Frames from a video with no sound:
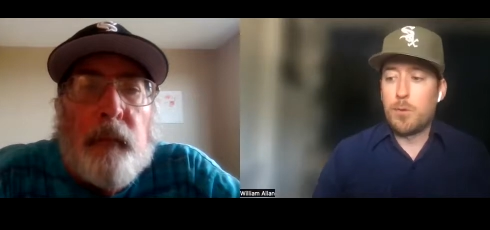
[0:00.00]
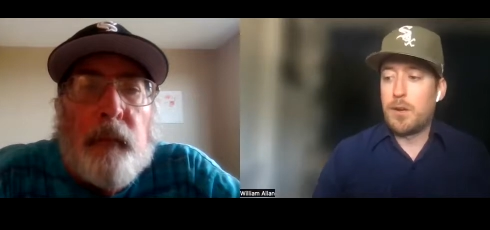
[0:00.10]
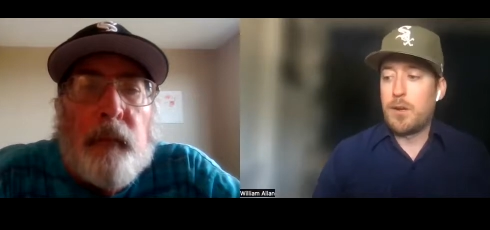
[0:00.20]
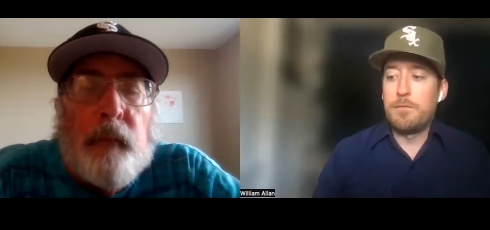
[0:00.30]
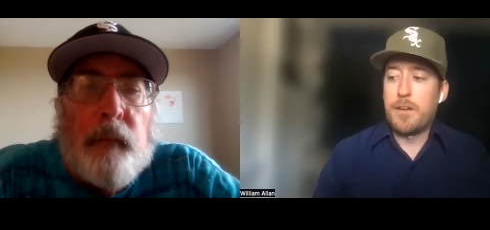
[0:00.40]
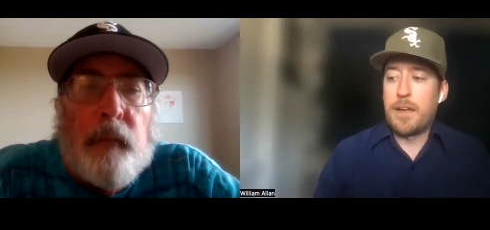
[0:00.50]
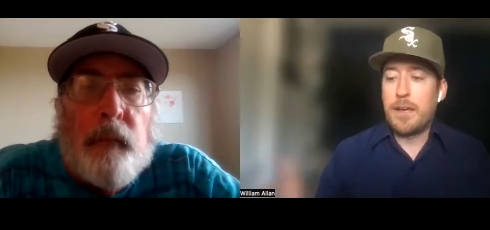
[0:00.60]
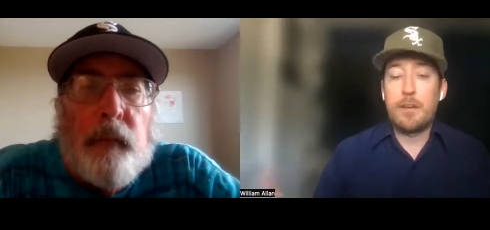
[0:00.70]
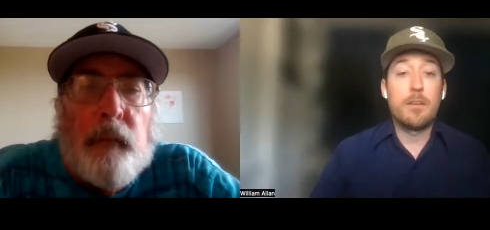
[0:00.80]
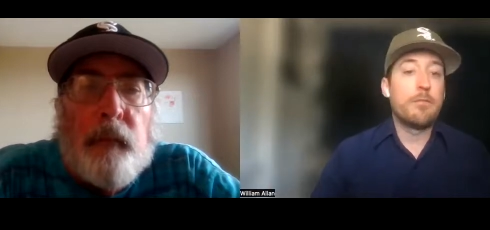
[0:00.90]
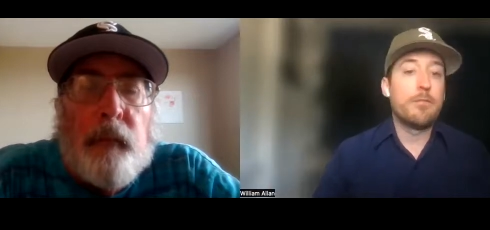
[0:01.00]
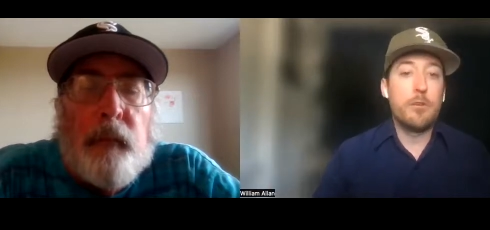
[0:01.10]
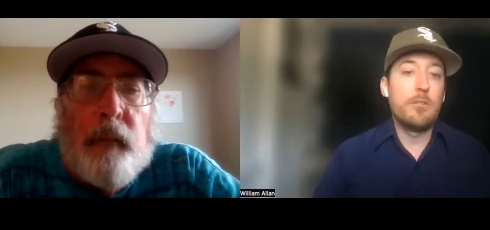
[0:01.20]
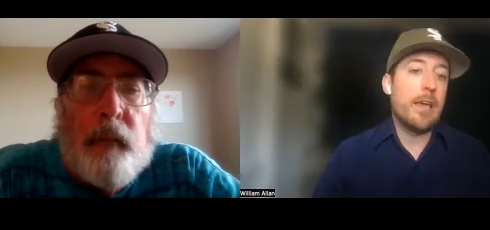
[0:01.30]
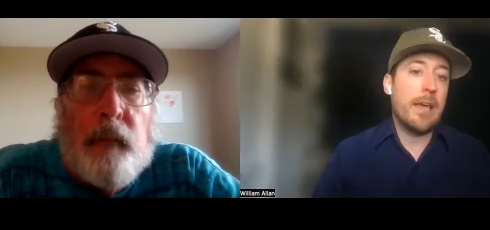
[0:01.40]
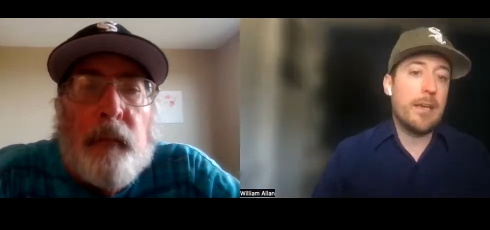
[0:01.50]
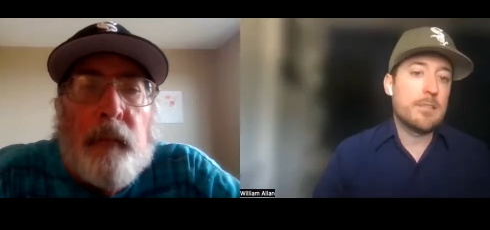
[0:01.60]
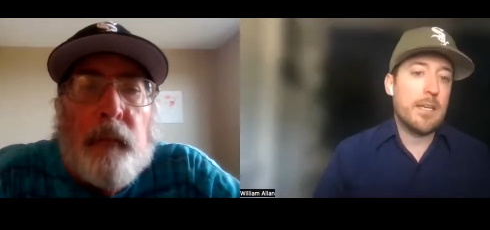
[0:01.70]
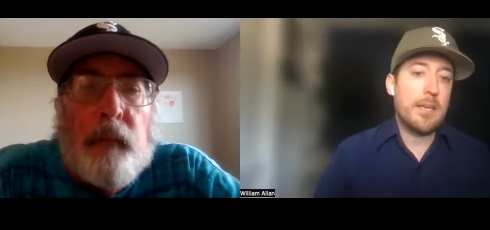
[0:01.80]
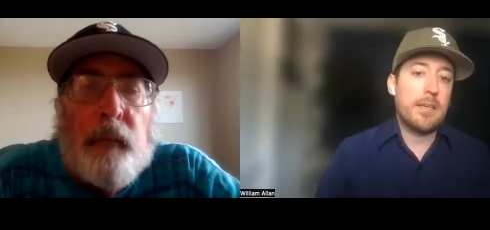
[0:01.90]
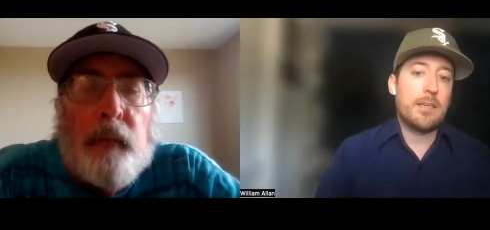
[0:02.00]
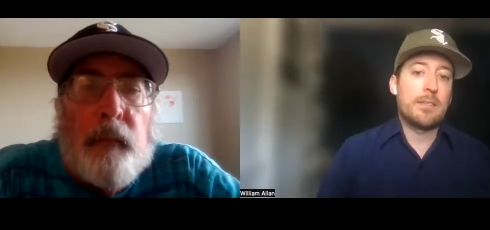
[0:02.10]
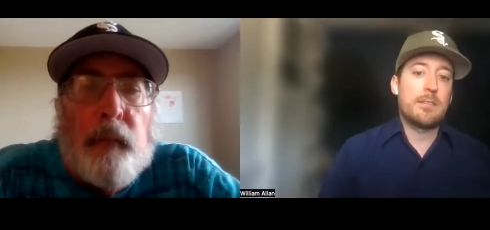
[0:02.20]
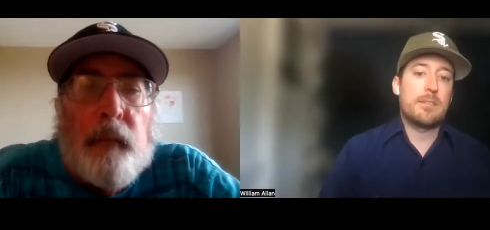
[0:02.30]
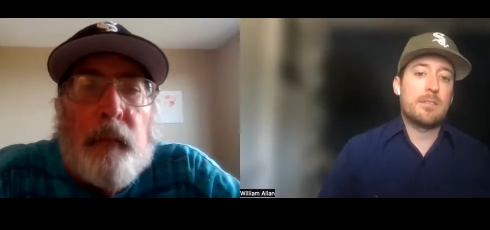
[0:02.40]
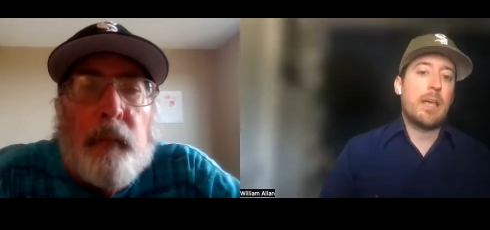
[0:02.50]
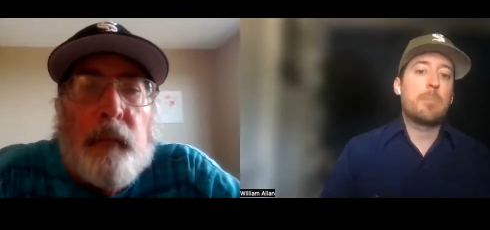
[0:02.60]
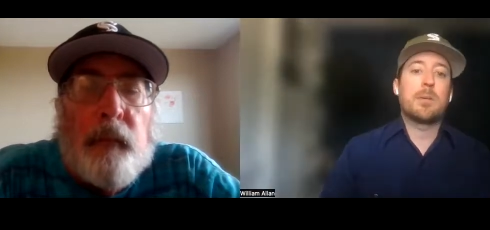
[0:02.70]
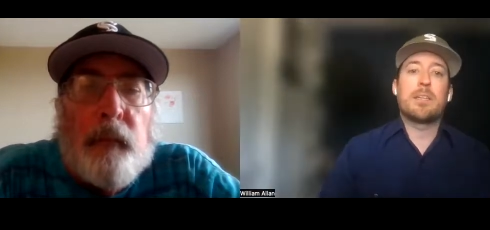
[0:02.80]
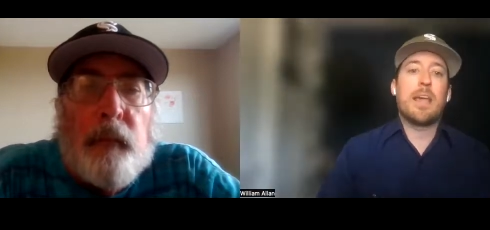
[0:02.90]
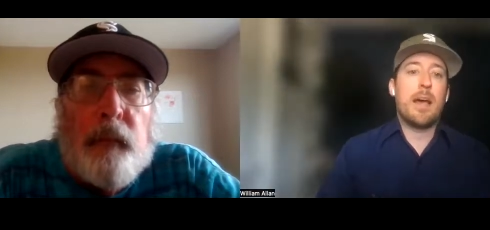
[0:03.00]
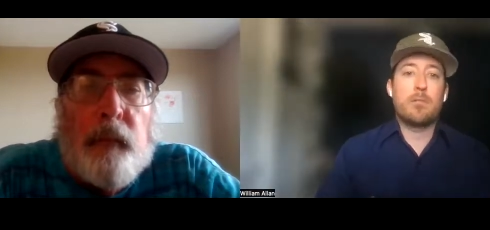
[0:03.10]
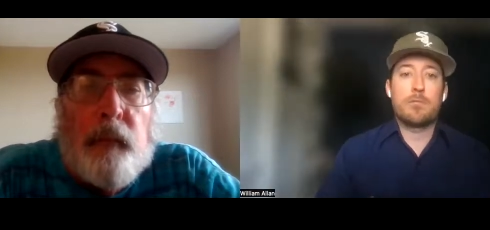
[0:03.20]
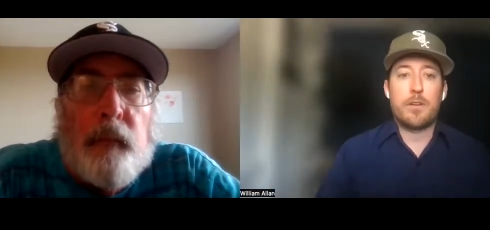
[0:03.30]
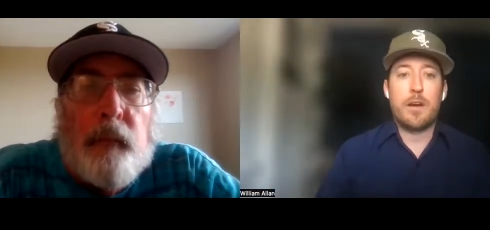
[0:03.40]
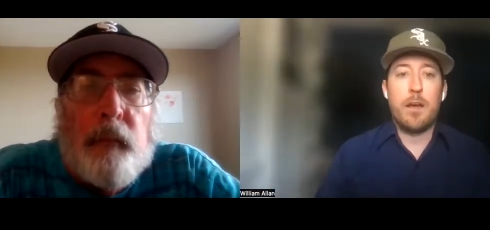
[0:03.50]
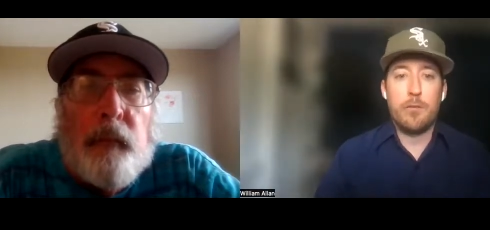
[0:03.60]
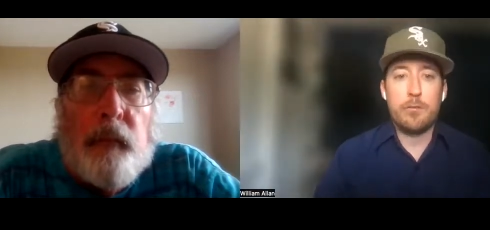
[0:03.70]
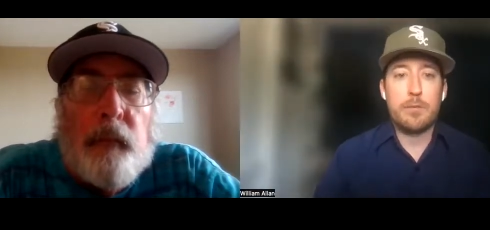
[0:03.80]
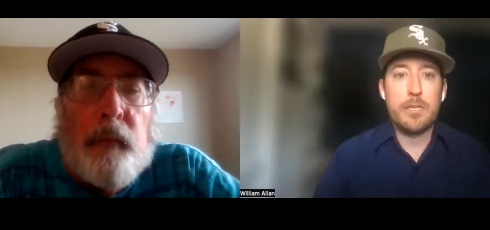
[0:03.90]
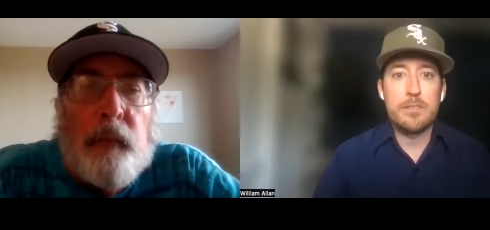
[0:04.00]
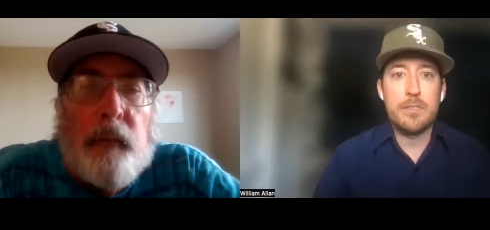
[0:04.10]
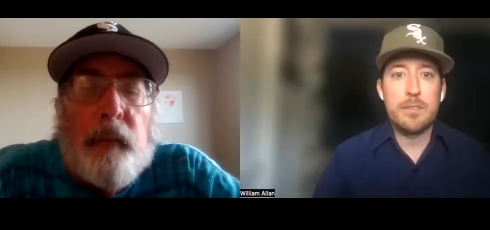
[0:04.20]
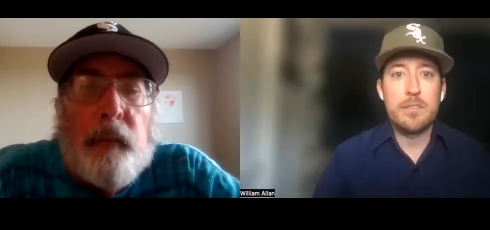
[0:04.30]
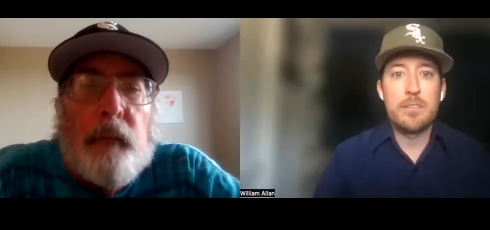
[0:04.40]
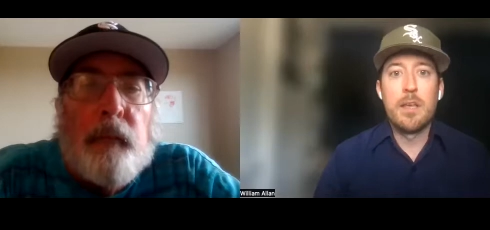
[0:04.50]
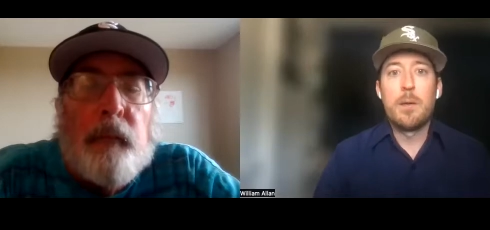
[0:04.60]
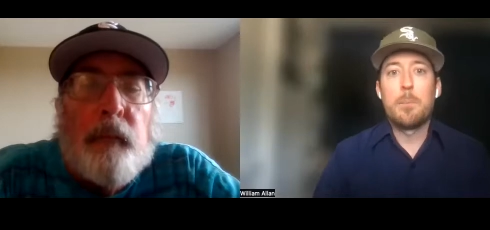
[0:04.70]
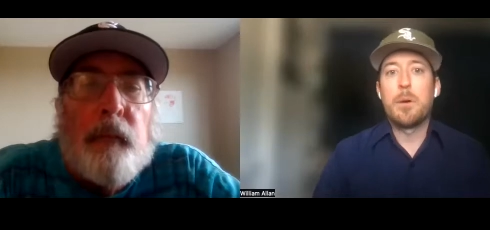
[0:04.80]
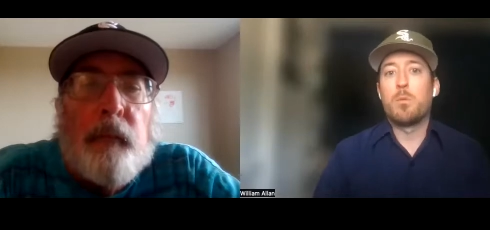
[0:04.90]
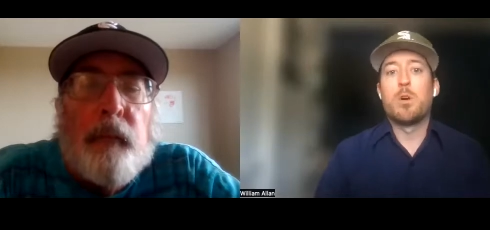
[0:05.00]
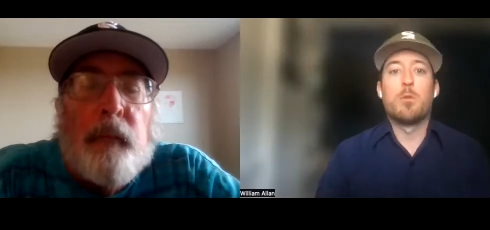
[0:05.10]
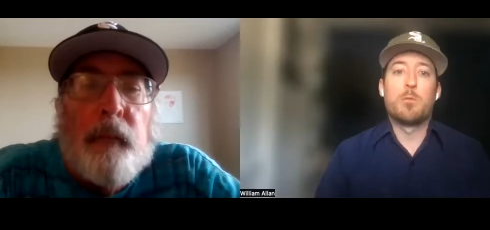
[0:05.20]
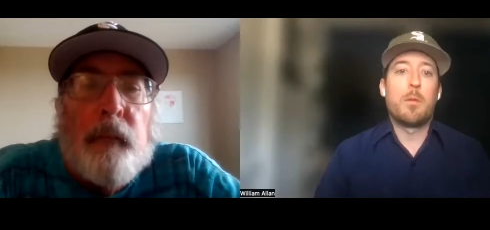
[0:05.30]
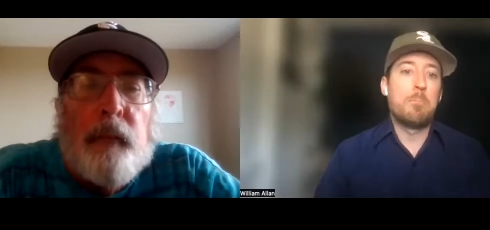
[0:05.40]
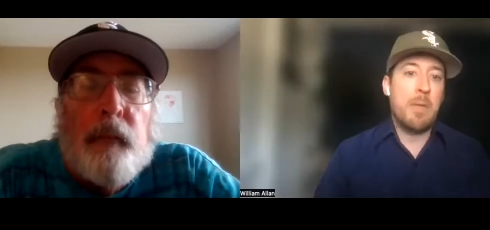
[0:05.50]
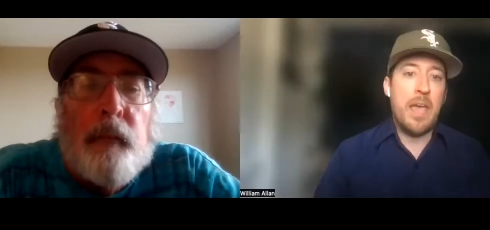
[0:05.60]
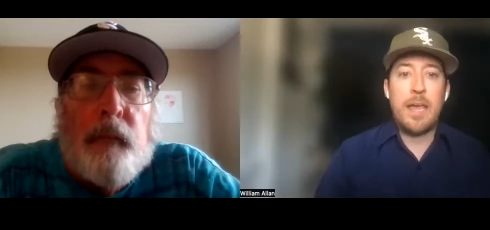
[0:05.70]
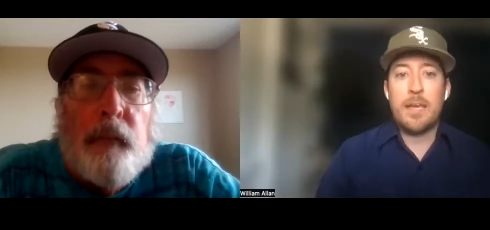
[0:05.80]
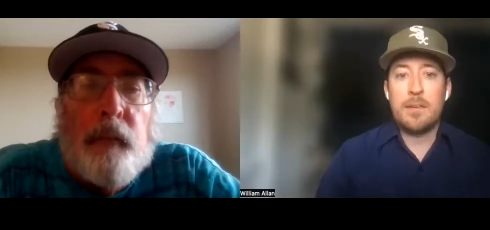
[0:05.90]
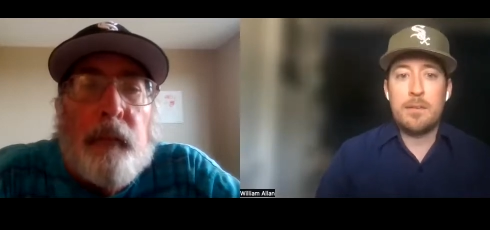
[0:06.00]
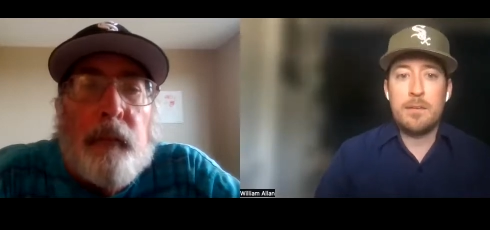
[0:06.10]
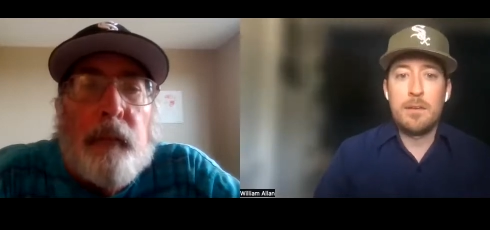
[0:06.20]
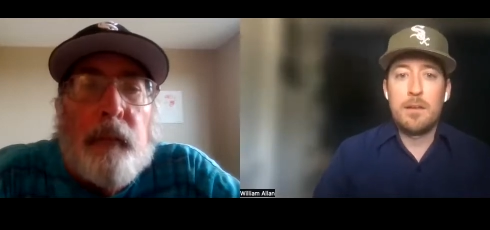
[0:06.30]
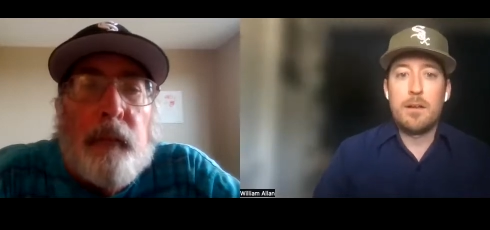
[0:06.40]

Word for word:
Speaker 1: we're going to find out in a few days that he is stepping down for health reasons, but will remain